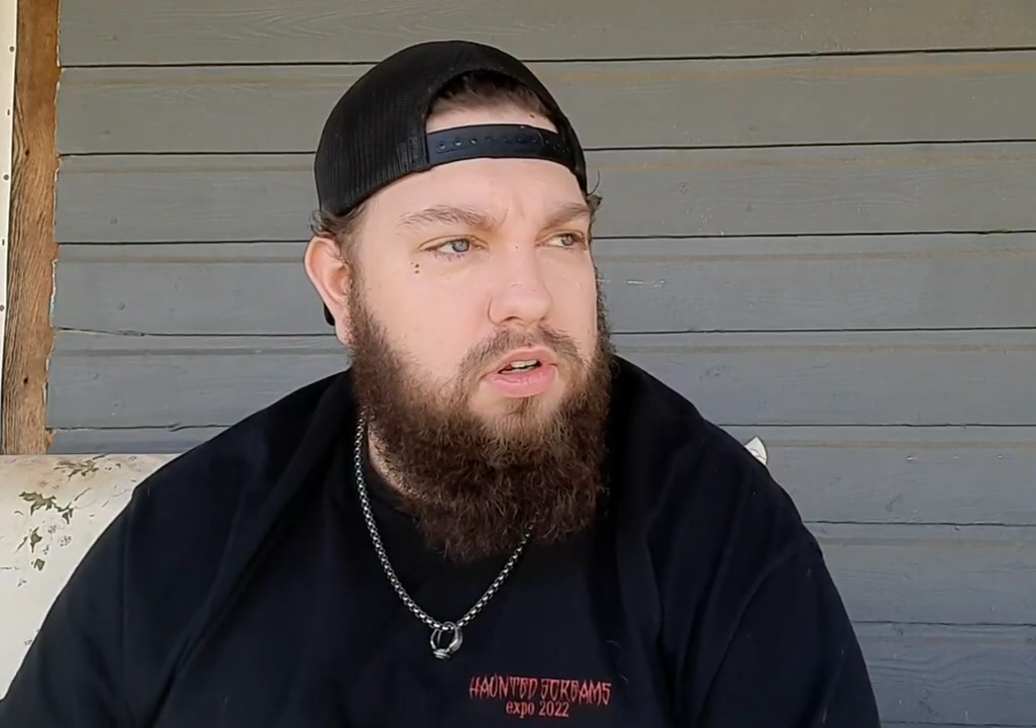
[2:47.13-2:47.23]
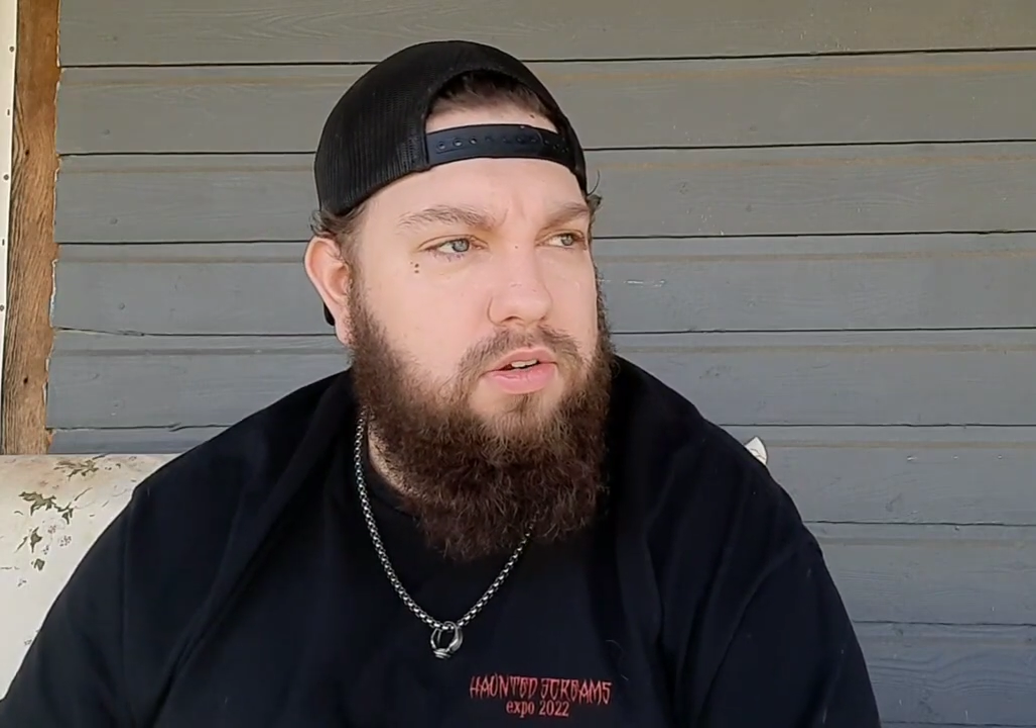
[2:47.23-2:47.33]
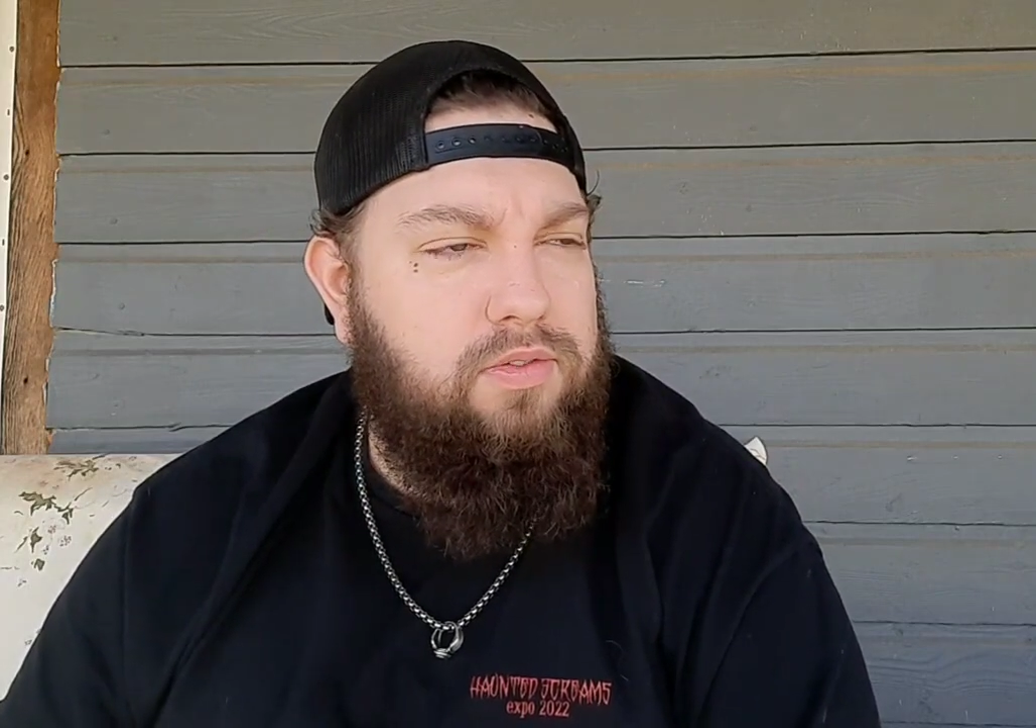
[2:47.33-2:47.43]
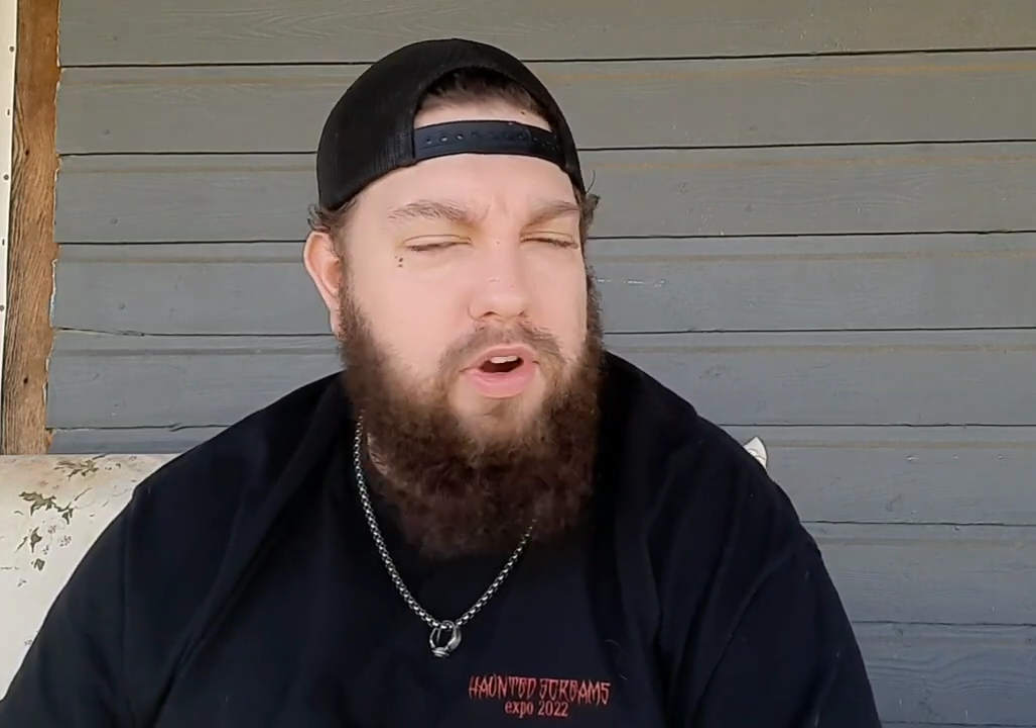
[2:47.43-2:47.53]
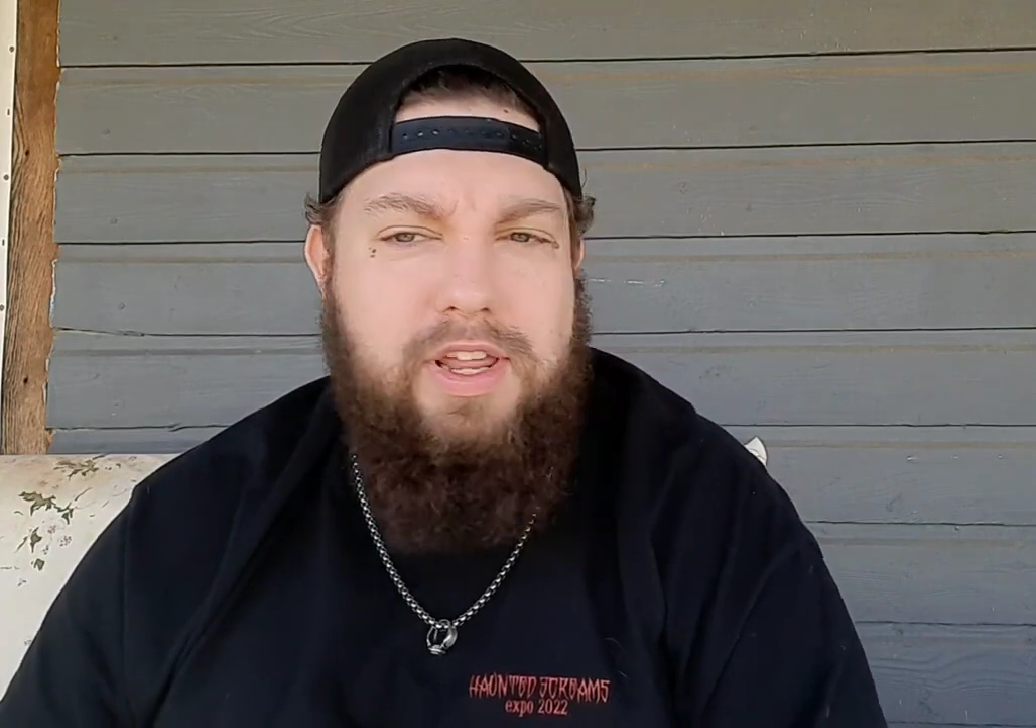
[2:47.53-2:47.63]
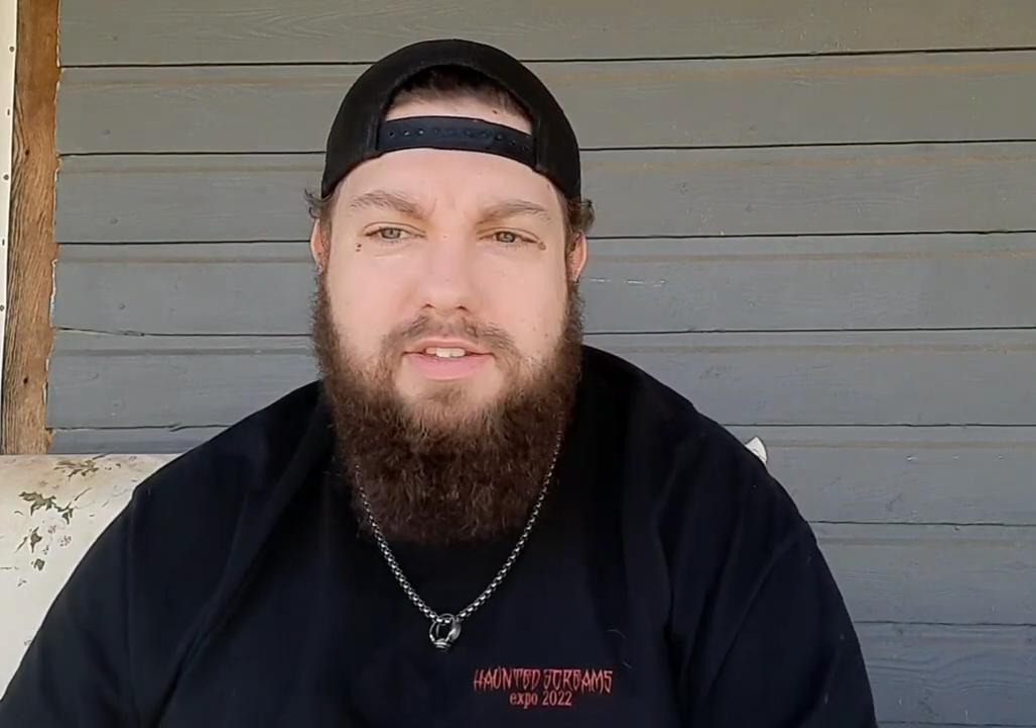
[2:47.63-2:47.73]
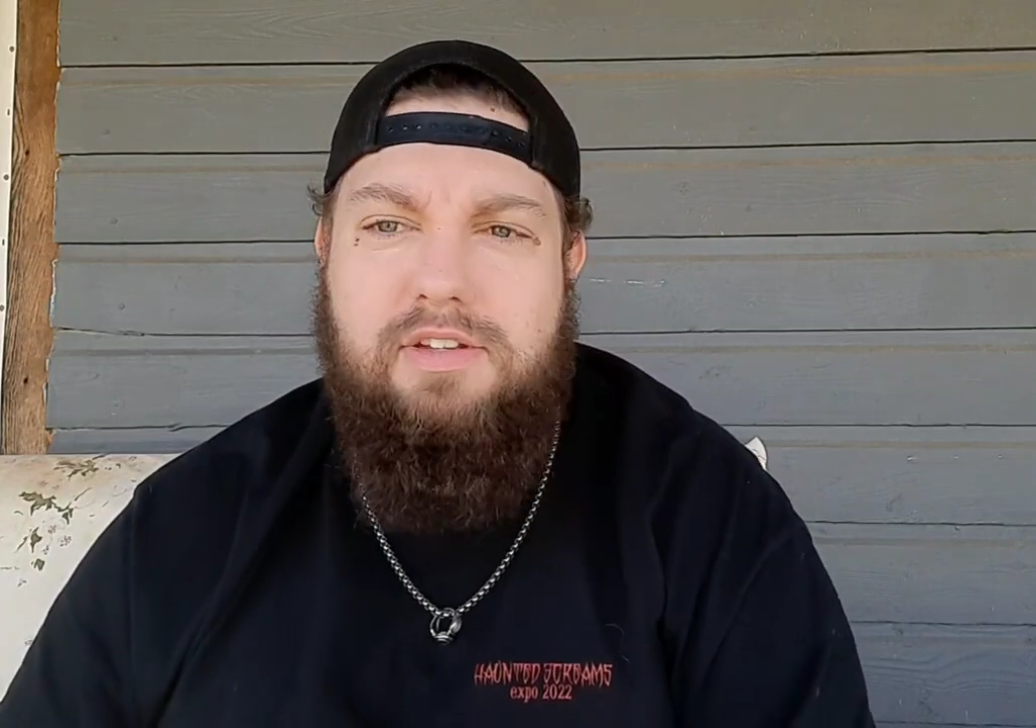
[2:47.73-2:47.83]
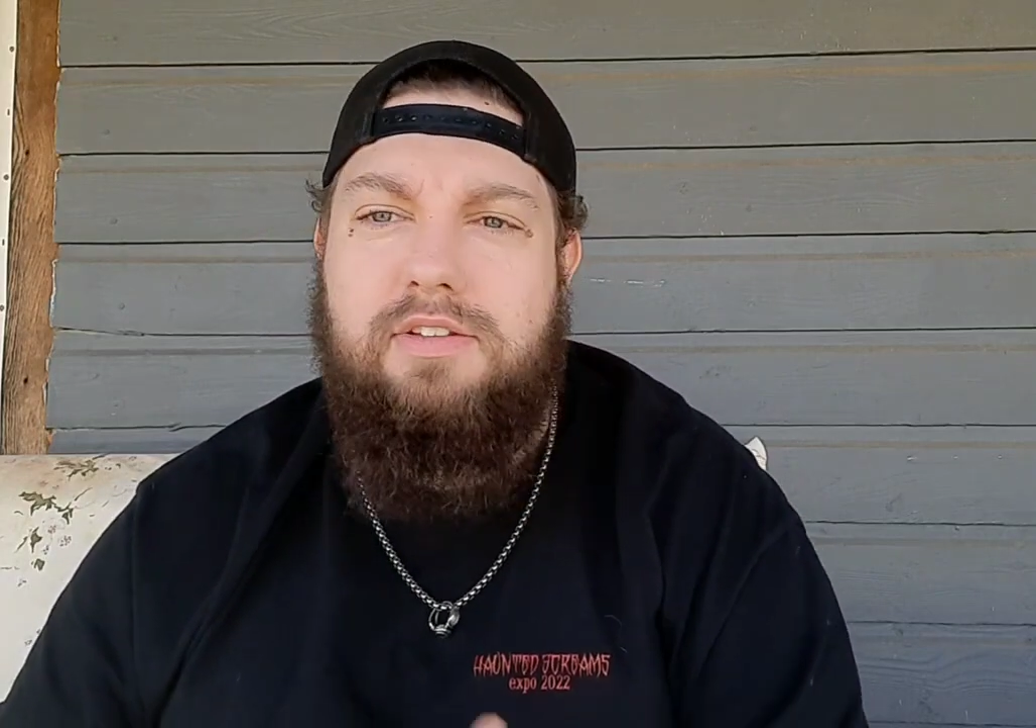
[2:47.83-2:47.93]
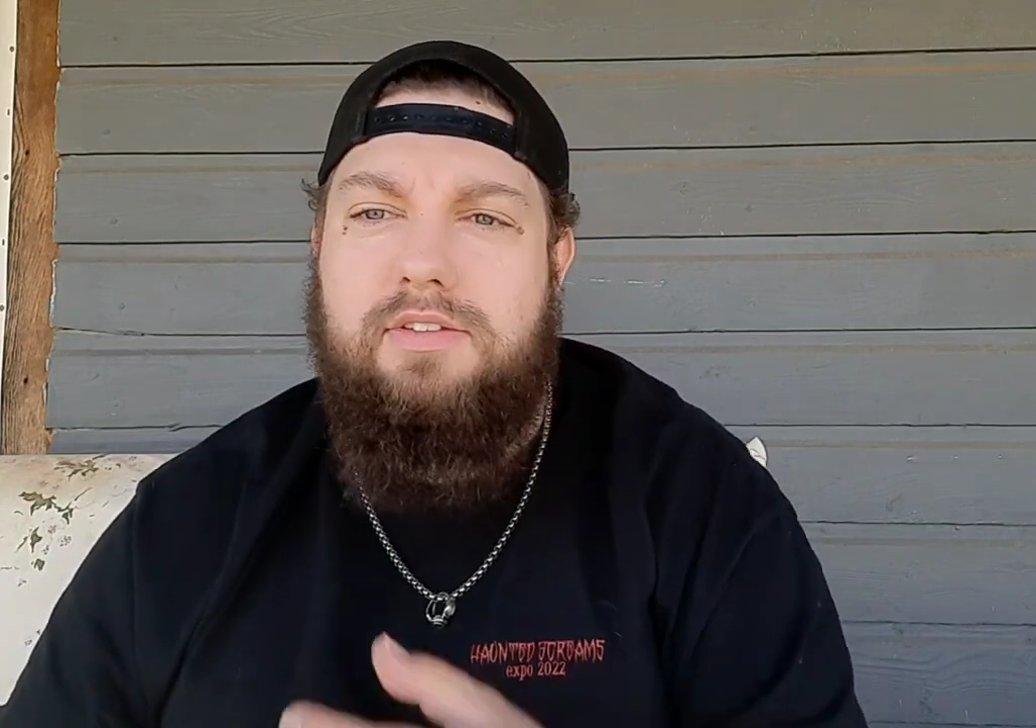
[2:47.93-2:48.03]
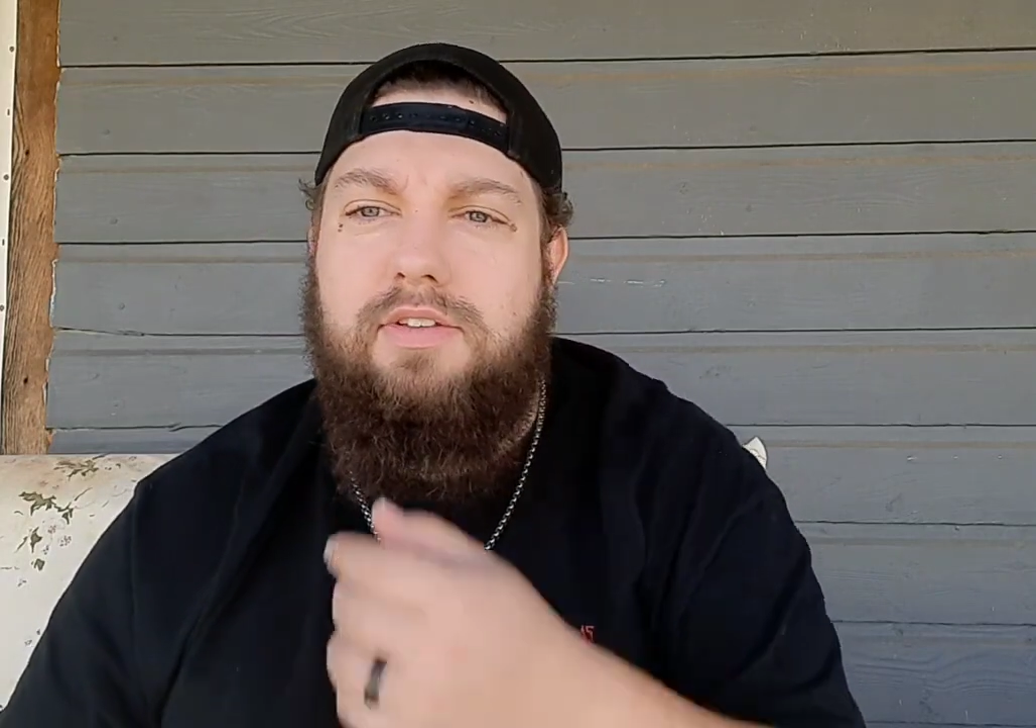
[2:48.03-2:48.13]
for
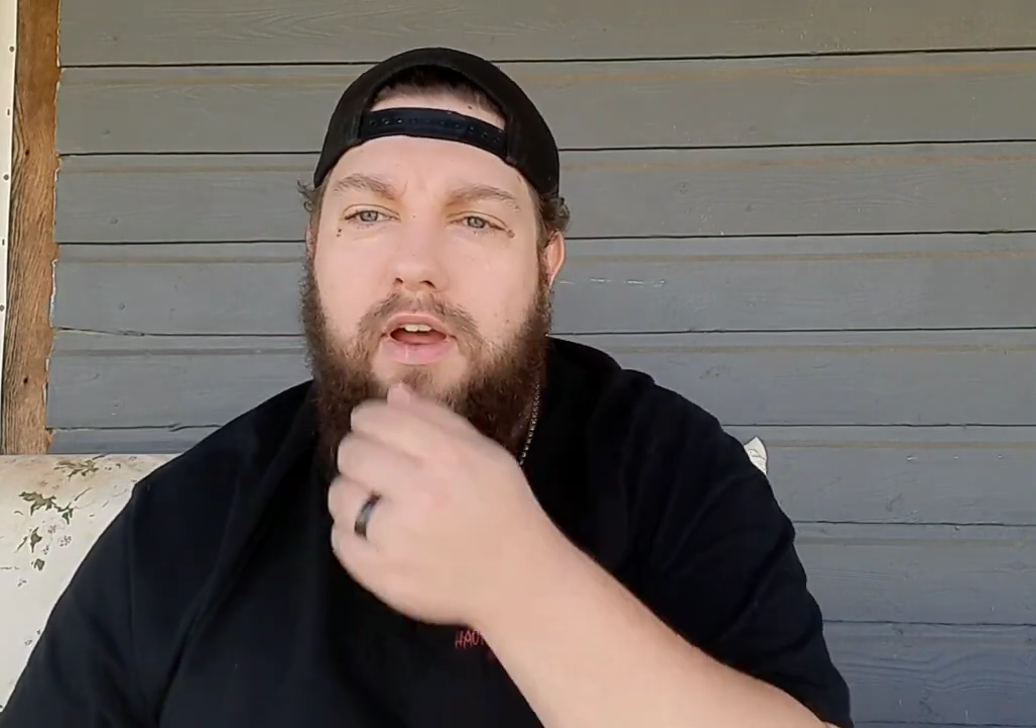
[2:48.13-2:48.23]
instance,